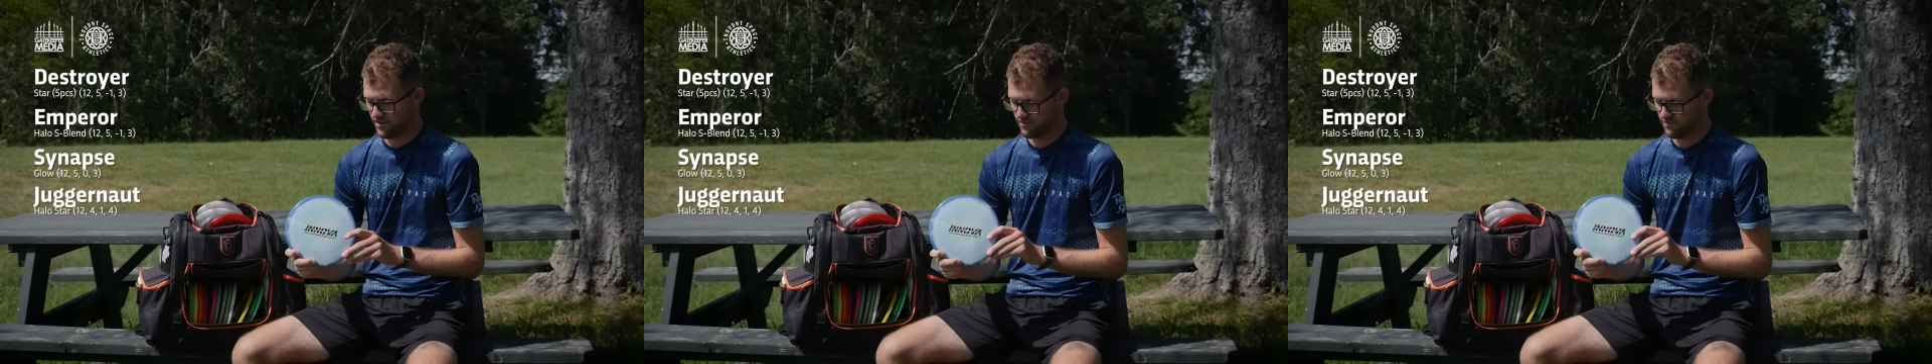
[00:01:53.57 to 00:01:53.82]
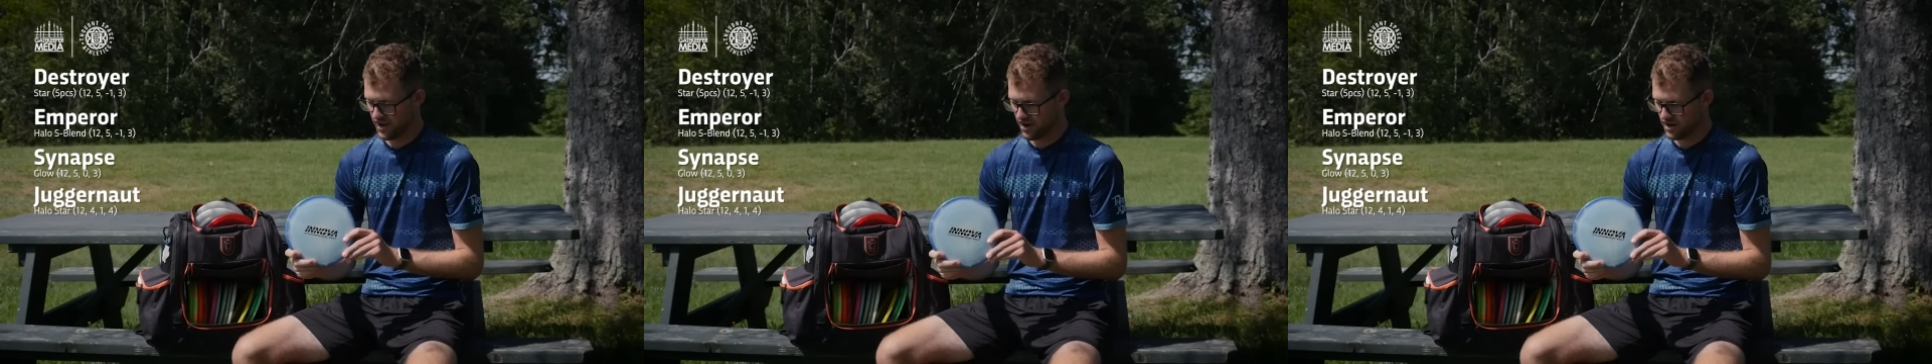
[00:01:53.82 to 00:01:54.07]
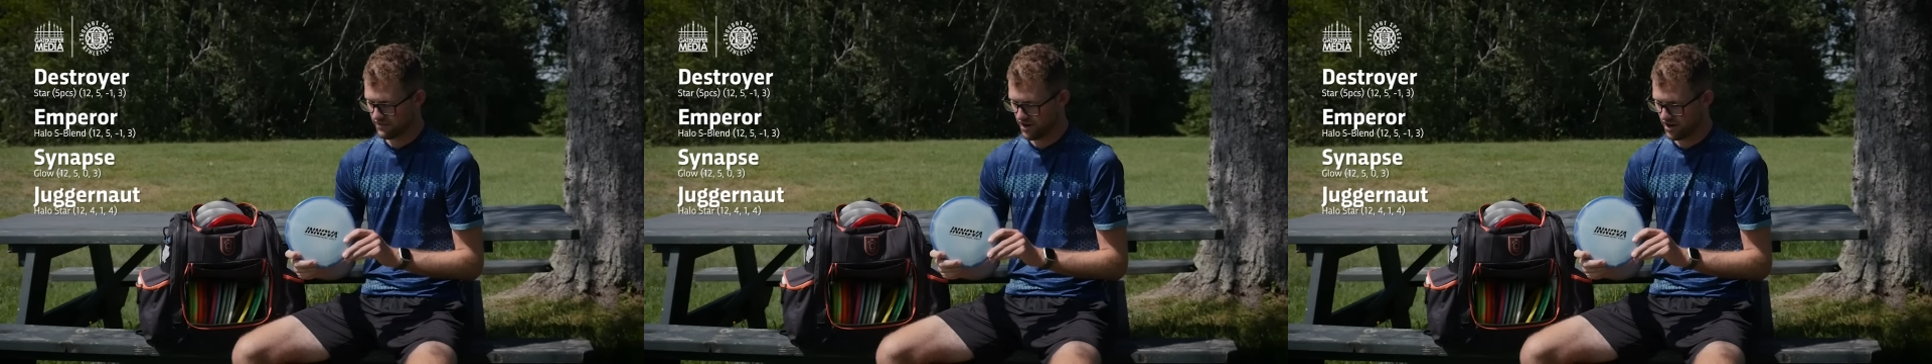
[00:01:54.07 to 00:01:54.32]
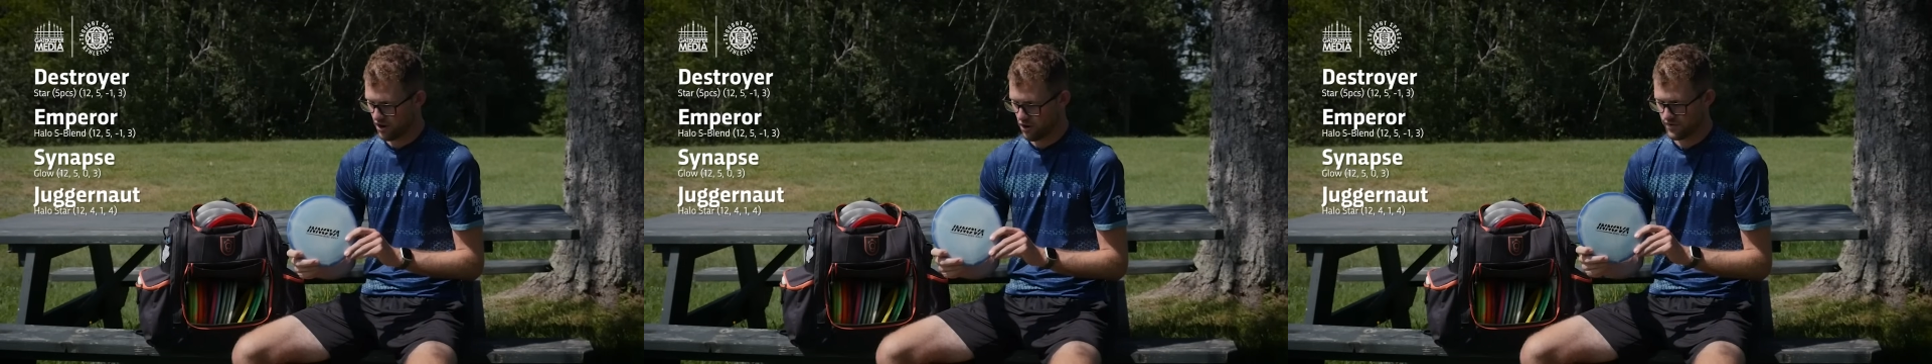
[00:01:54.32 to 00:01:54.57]
Very,
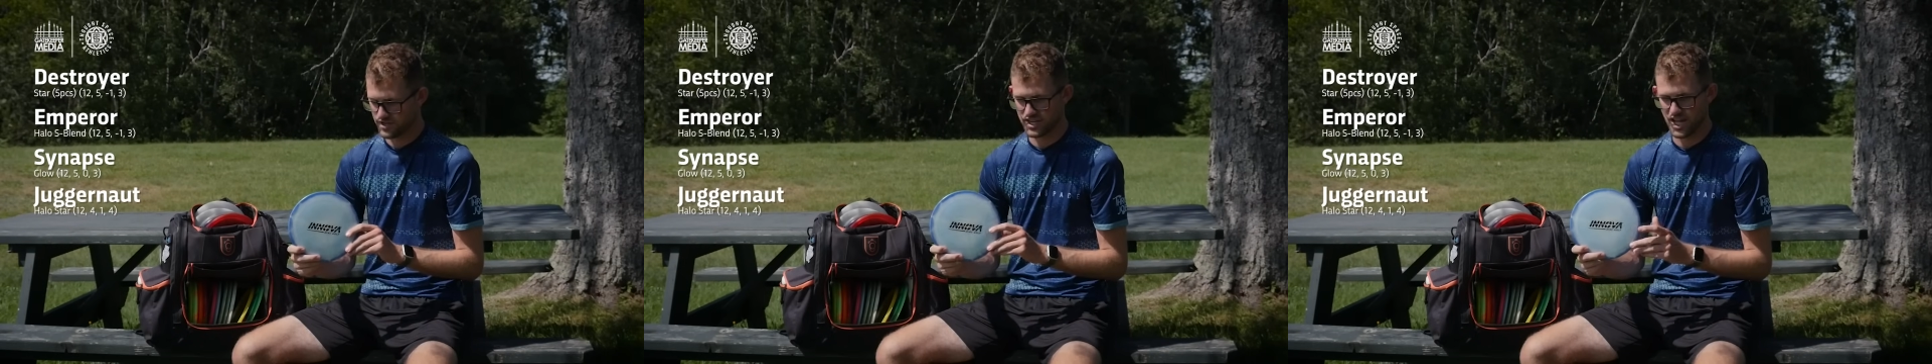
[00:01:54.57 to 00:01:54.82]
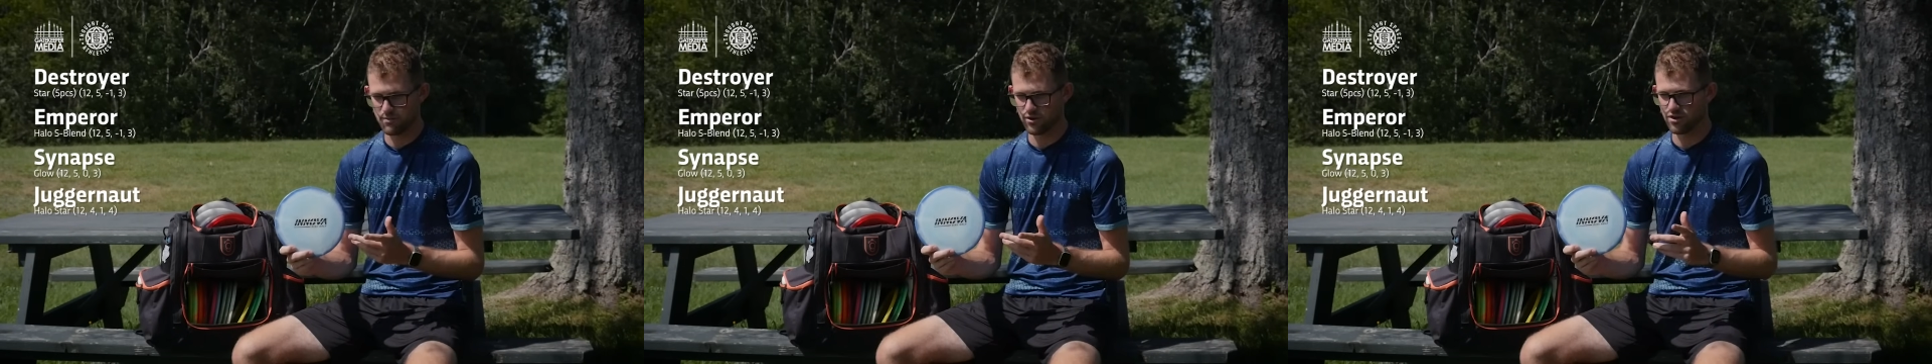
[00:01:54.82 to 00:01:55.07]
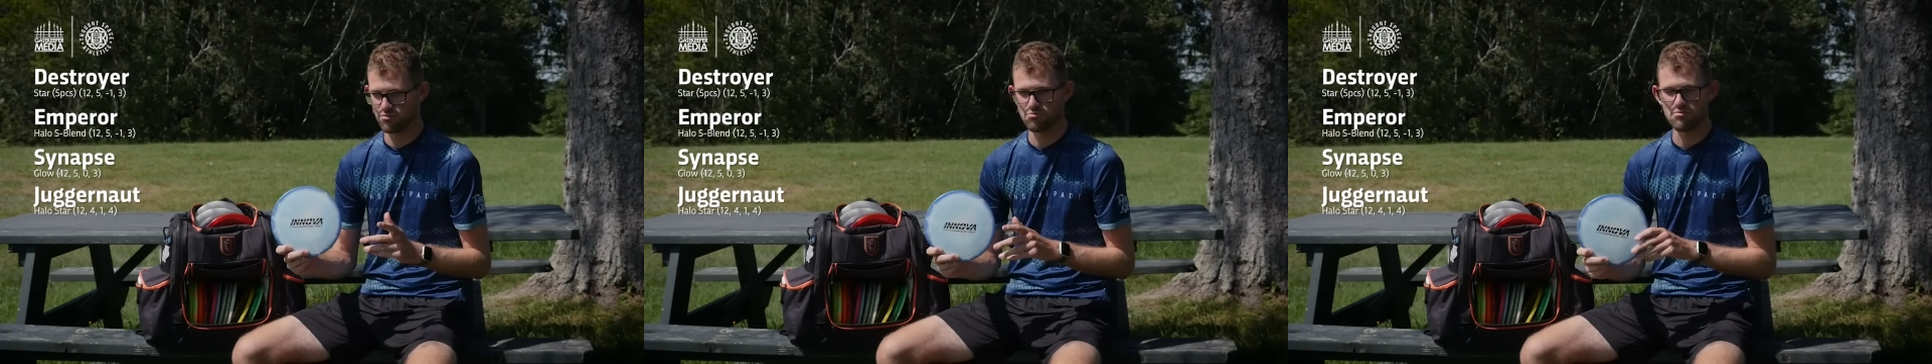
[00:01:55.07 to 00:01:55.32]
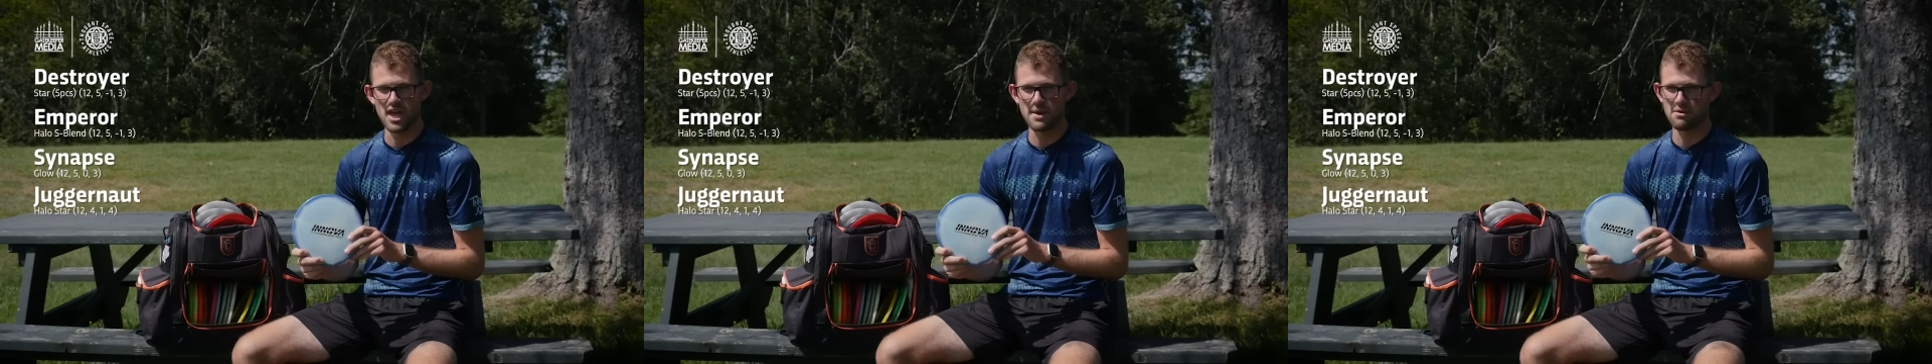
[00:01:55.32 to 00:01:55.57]
very overstable.
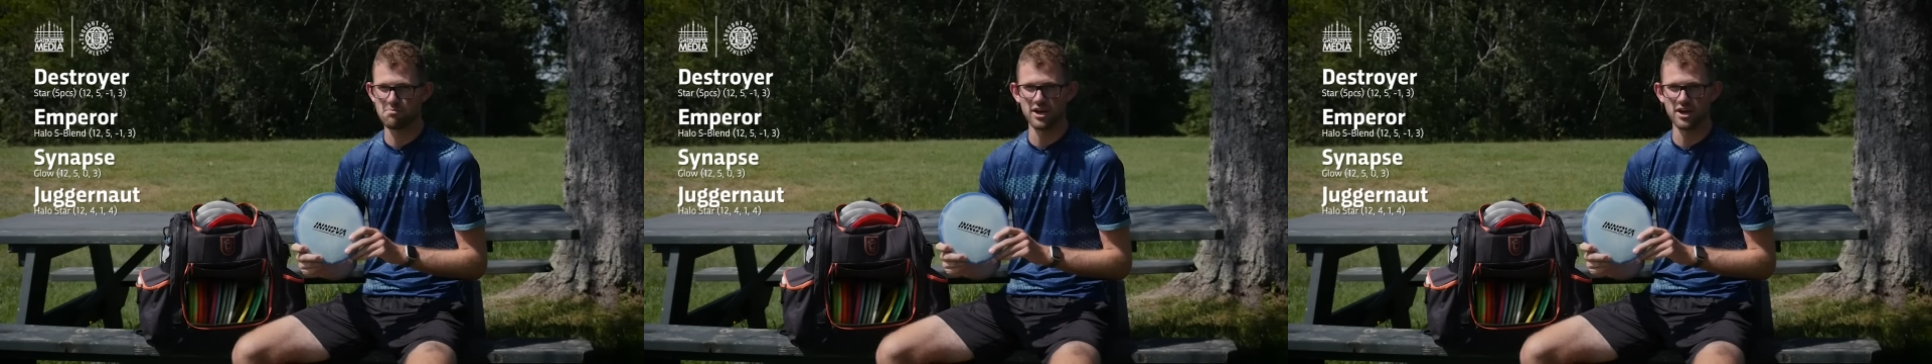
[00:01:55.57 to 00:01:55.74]
Maybe